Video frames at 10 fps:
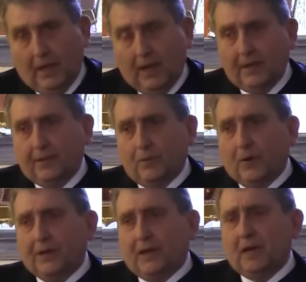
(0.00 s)
And the
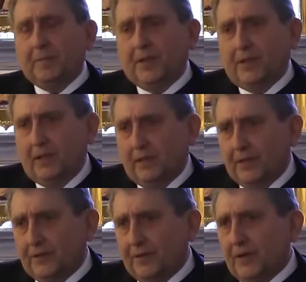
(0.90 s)
White Army
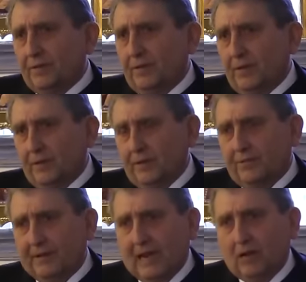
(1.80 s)
later on
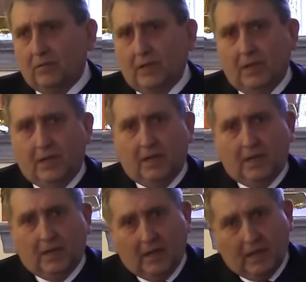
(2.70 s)
found
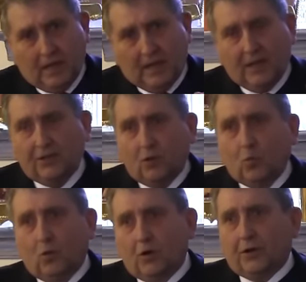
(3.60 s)

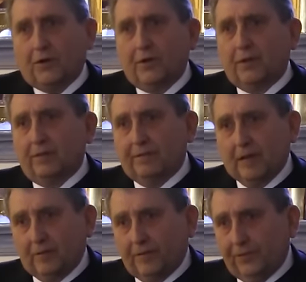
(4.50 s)
underwater, they
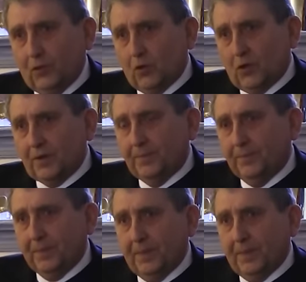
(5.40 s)
found a floor.